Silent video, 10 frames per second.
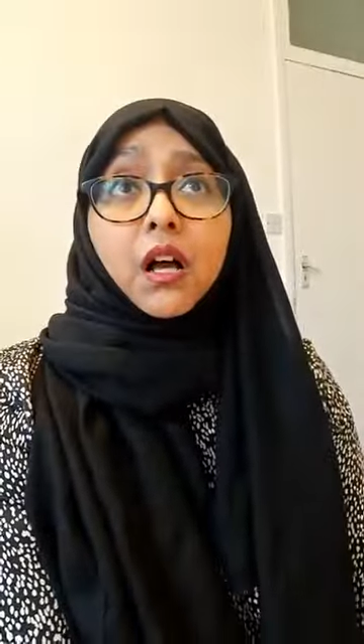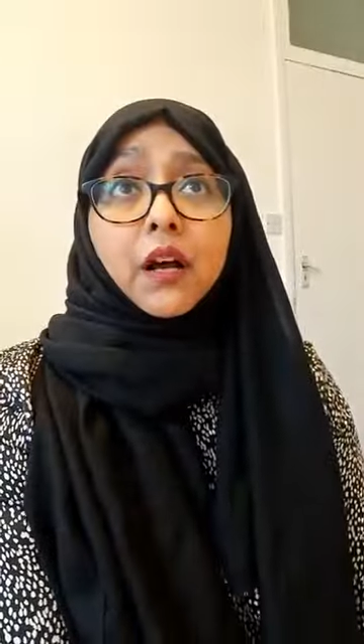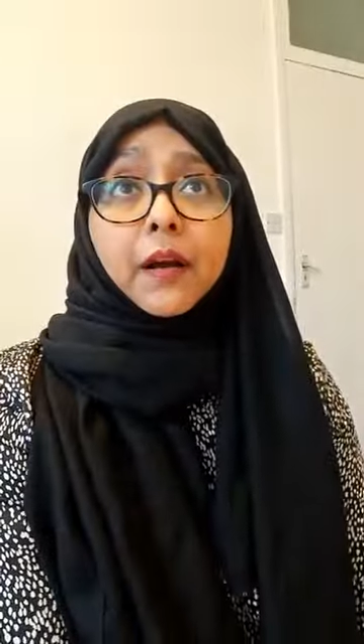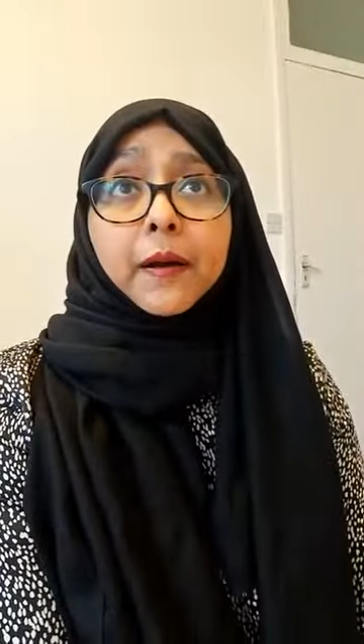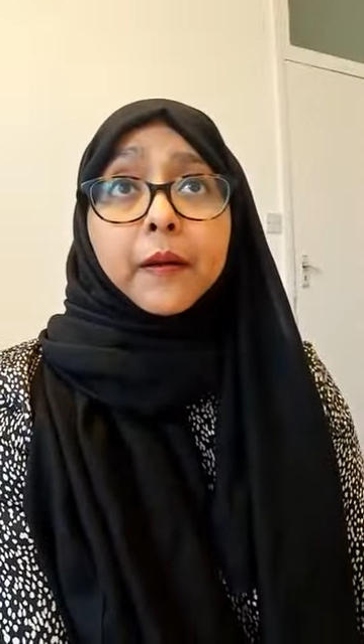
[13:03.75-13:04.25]

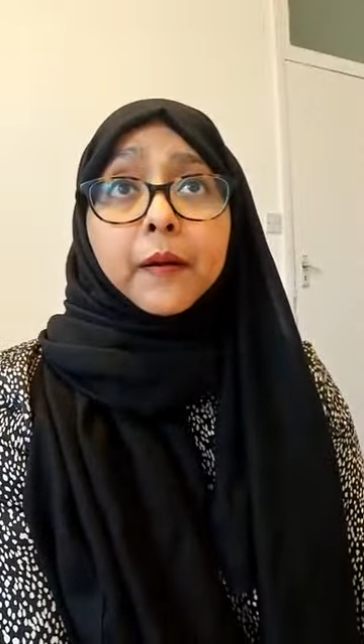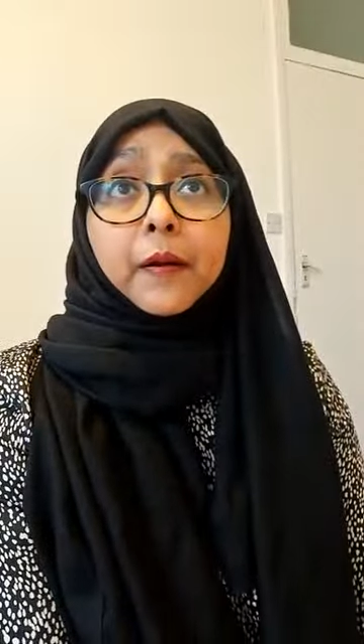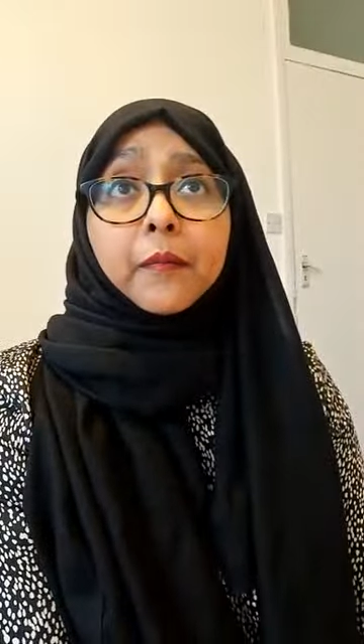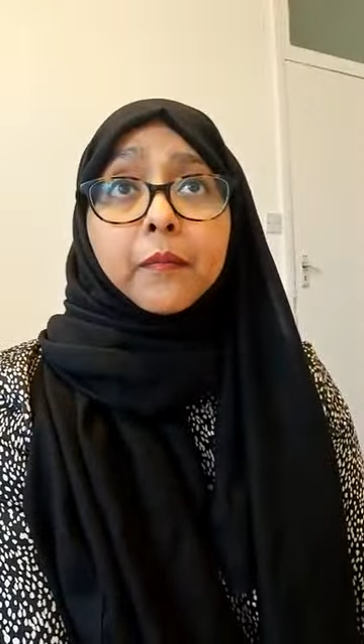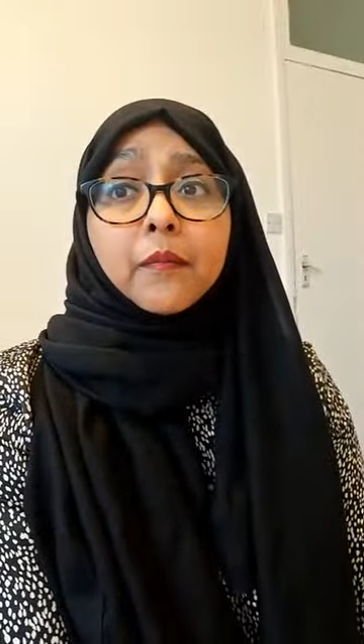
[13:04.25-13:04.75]

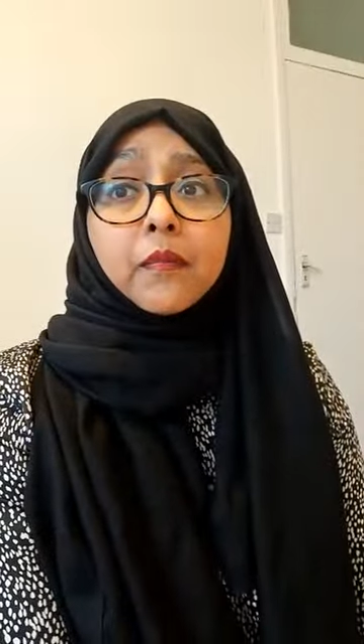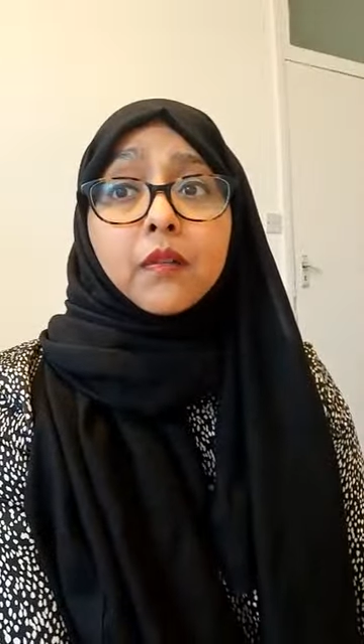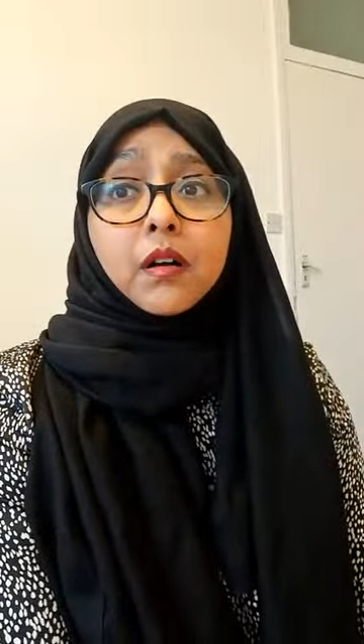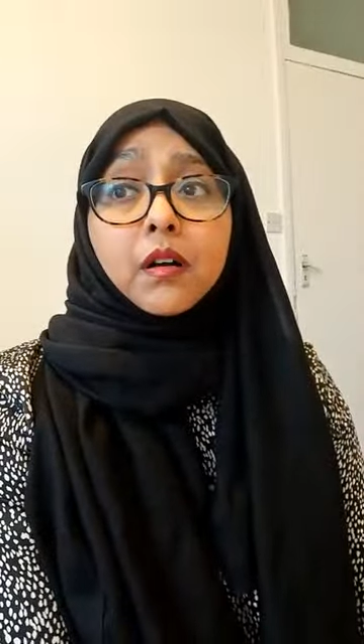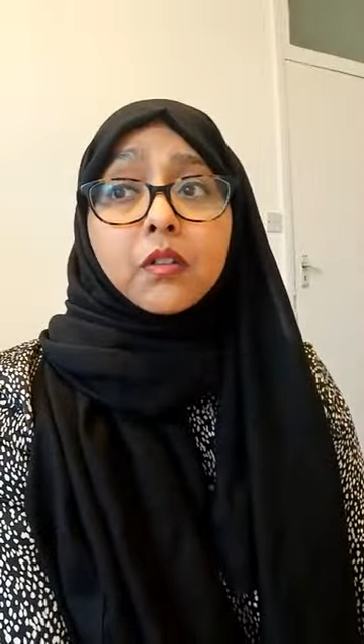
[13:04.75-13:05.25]

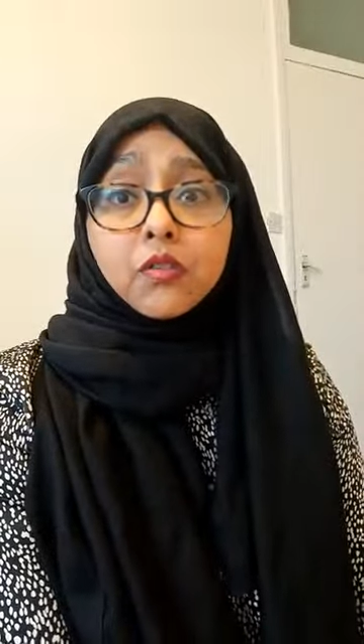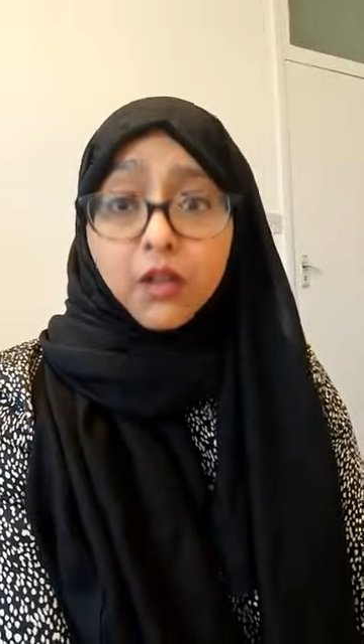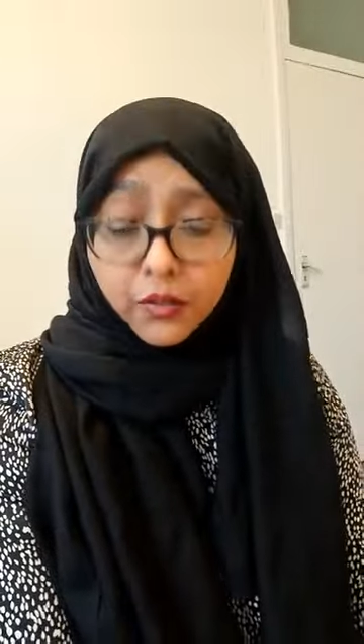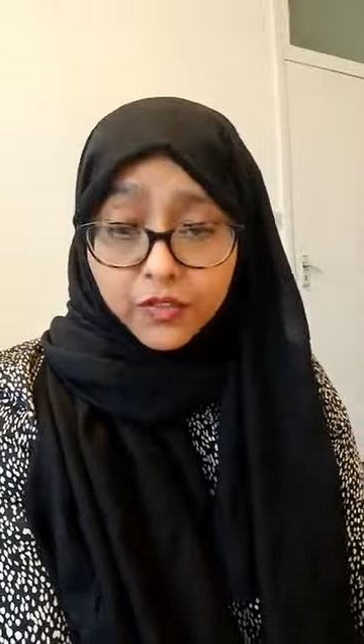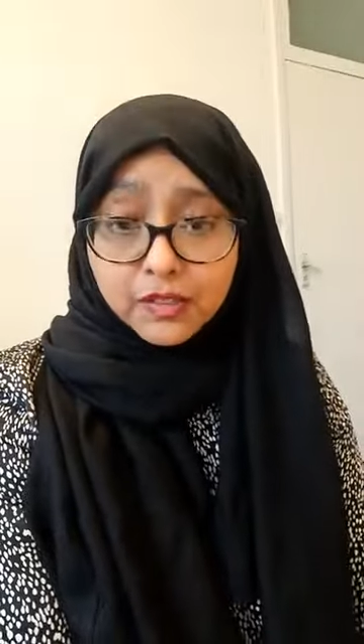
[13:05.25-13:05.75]

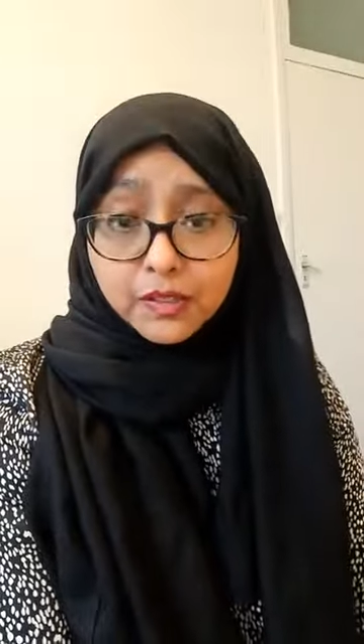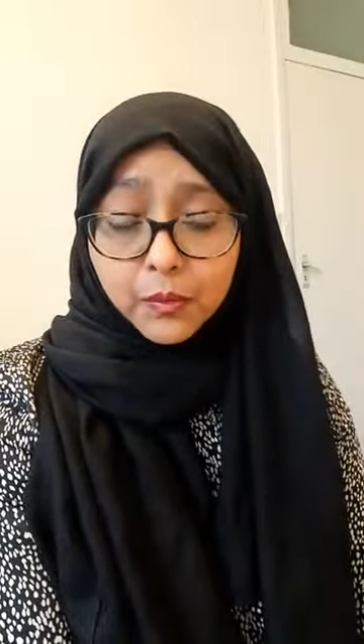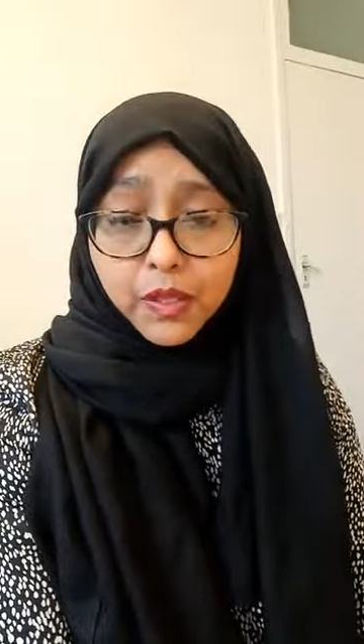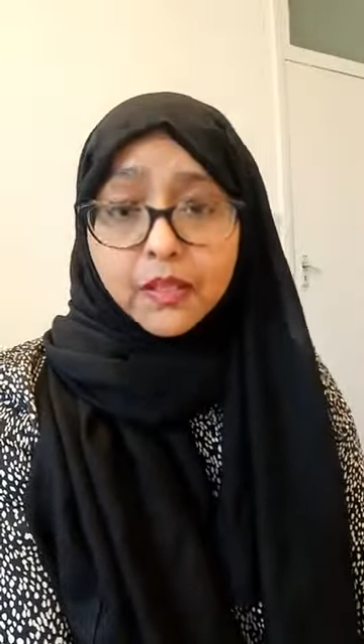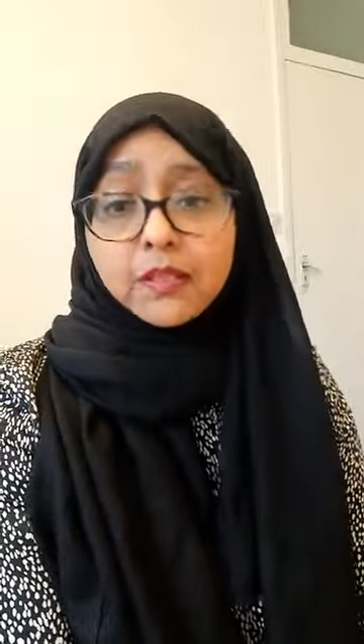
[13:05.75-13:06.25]
Look after your
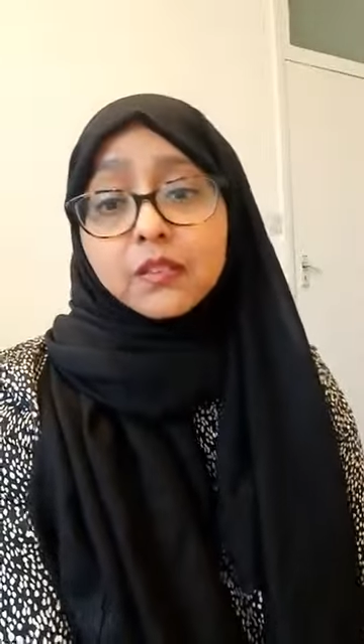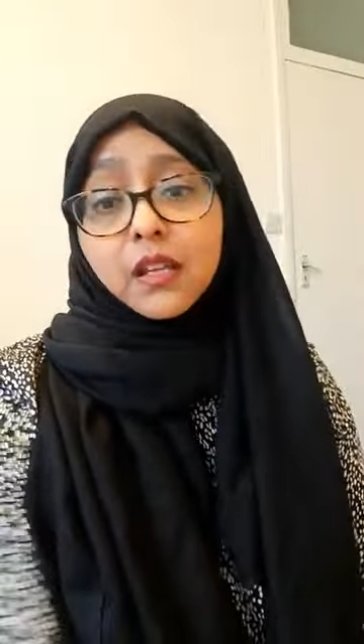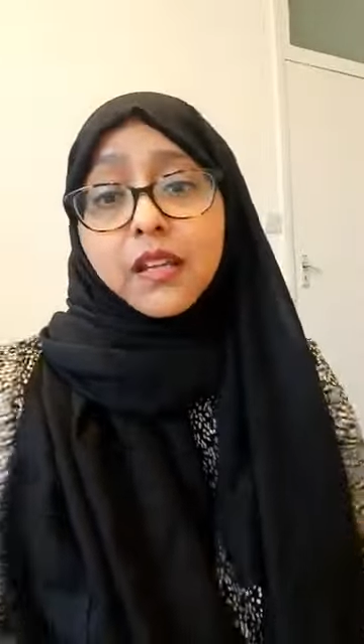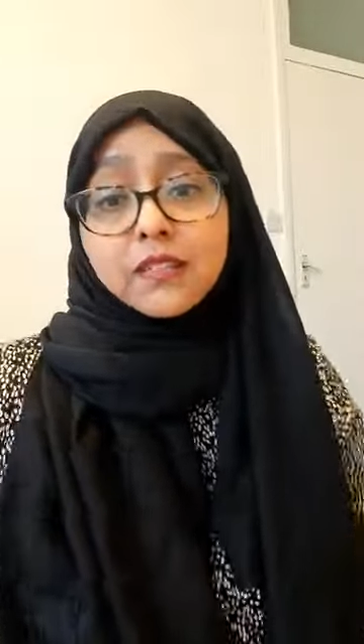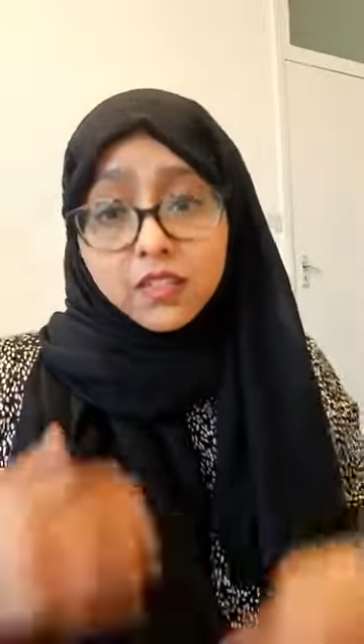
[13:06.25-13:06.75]
siblings.
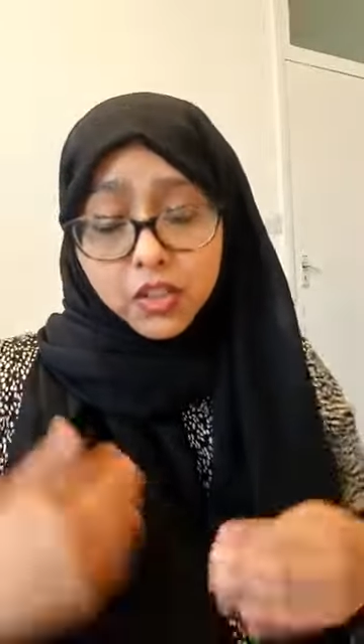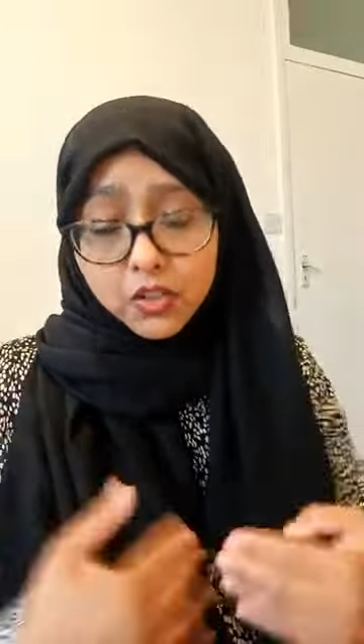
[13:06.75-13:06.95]
As a